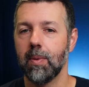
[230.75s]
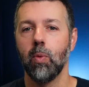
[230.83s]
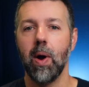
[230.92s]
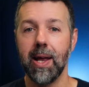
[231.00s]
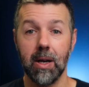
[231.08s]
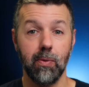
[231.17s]
And then
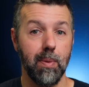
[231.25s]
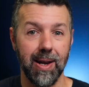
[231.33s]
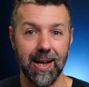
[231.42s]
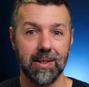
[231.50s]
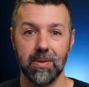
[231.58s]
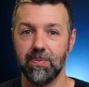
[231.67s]
I'm waiting for
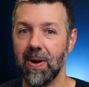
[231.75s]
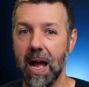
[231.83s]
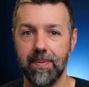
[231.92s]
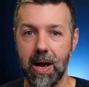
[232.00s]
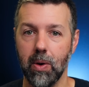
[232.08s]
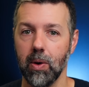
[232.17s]
my next
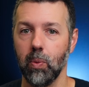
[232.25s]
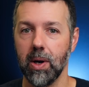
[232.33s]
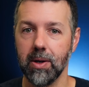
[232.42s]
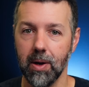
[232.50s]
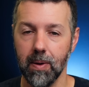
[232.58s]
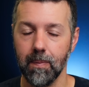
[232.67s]
five hour
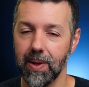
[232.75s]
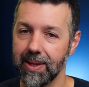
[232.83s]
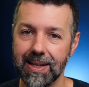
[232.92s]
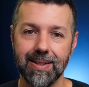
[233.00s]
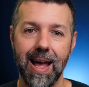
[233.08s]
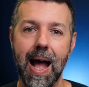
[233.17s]
window.
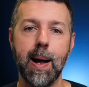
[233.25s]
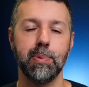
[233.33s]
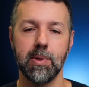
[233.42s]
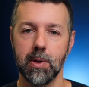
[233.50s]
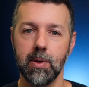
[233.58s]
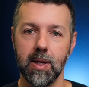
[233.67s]
And that's
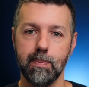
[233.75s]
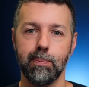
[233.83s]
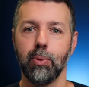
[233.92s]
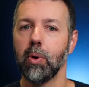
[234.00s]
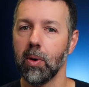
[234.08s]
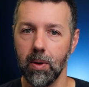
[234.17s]
absolutely
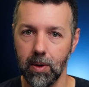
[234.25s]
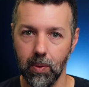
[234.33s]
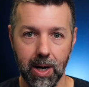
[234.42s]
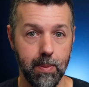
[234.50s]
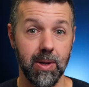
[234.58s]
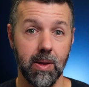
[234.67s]

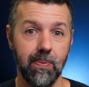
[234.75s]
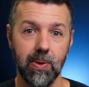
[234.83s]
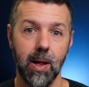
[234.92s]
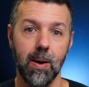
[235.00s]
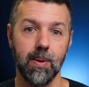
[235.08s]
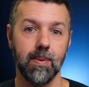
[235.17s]
brutal when I'm in the
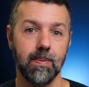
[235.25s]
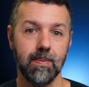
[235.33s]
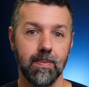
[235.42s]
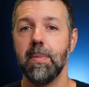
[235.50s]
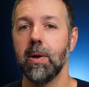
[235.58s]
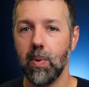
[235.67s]
flow.
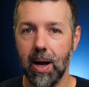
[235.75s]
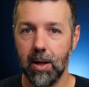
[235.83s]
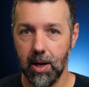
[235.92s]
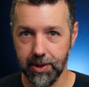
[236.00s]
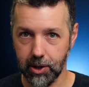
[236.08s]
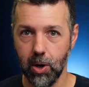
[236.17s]

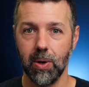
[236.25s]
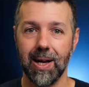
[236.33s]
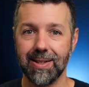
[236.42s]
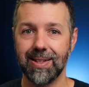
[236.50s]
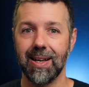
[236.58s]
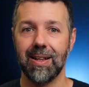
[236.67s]
Meanwhile, on the
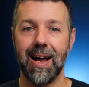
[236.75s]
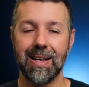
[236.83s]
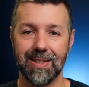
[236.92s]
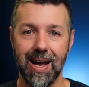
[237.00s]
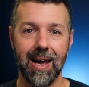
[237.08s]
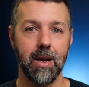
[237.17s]
Codex
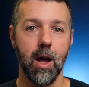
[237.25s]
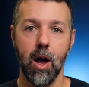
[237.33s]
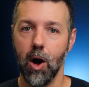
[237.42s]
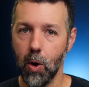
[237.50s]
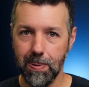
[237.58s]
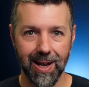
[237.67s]
CLI side,
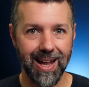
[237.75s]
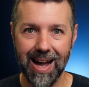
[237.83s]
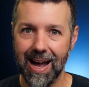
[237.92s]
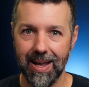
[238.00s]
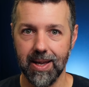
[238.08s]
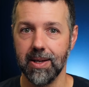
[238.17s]

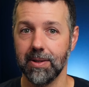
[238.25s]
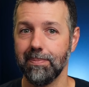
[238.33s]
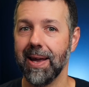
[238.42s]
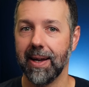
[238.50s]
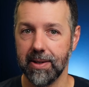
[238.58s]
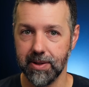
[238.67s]
OpenAI
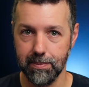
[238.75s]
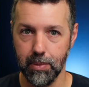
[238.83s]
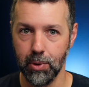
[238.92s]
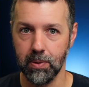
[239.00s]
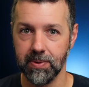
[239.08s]
is making some